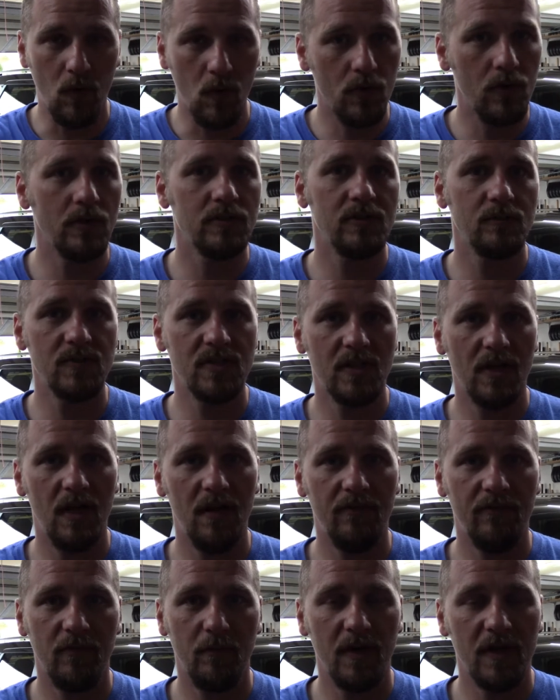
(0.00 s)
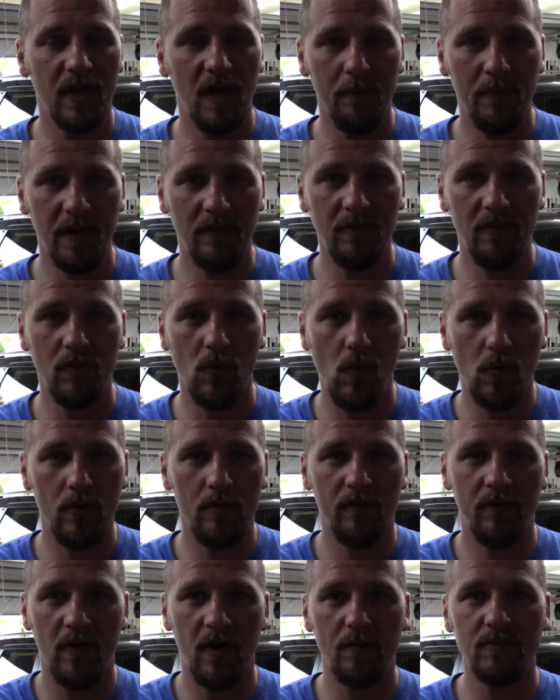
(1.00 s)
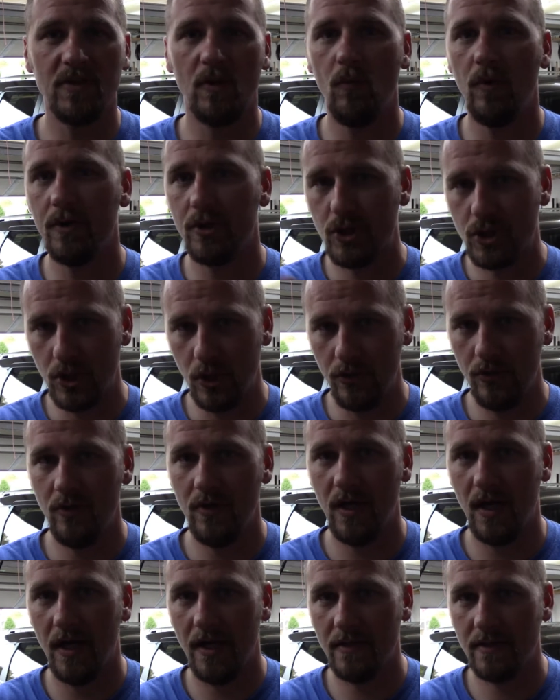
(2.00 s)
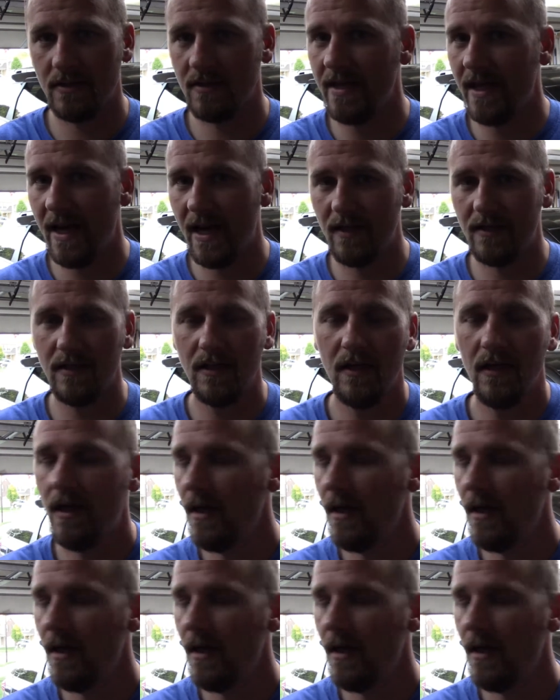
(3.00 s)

ordered some stuff from a company I've never ordered from, so I wanted to show you guys that.